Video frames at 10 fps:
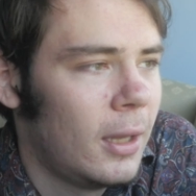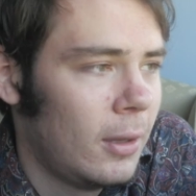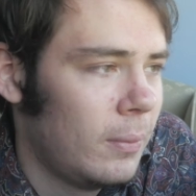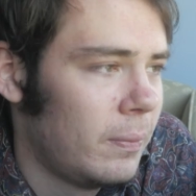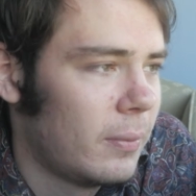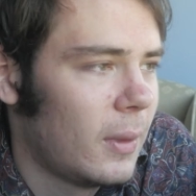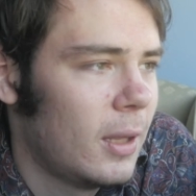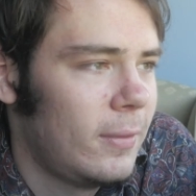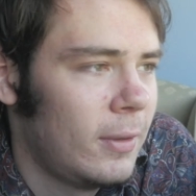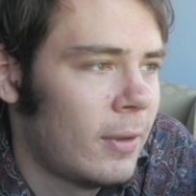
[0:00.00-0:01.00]

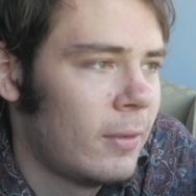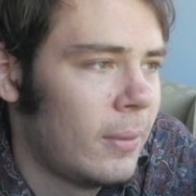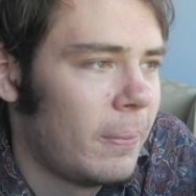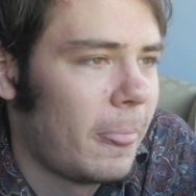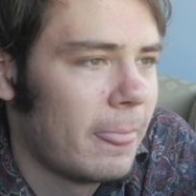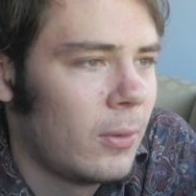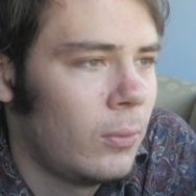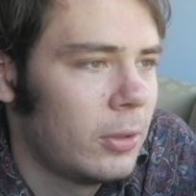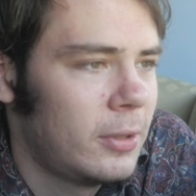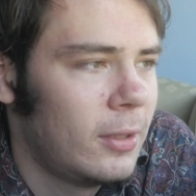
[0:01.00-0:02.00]
ever
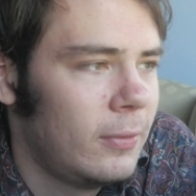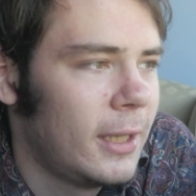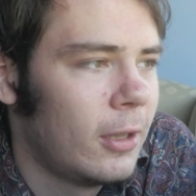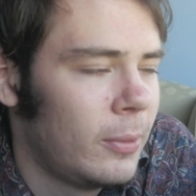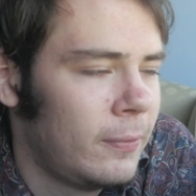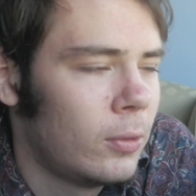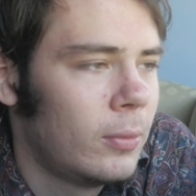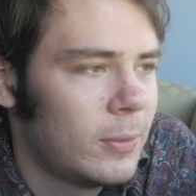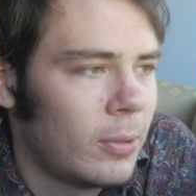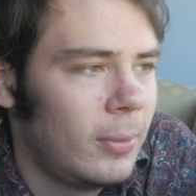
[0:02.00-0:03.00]
watched his videos before,
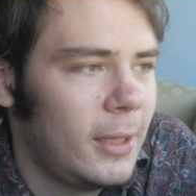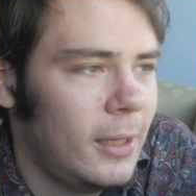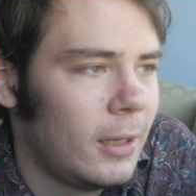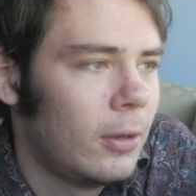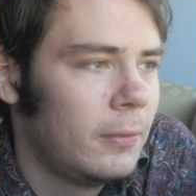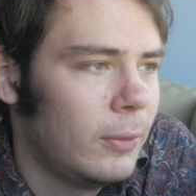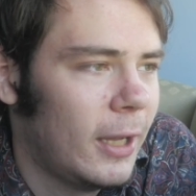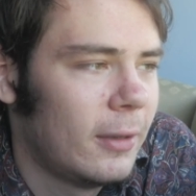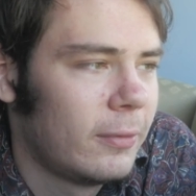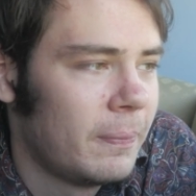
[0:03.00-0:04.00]
which probably a lot of you
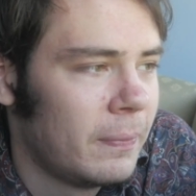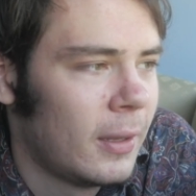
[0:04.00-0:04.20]
have.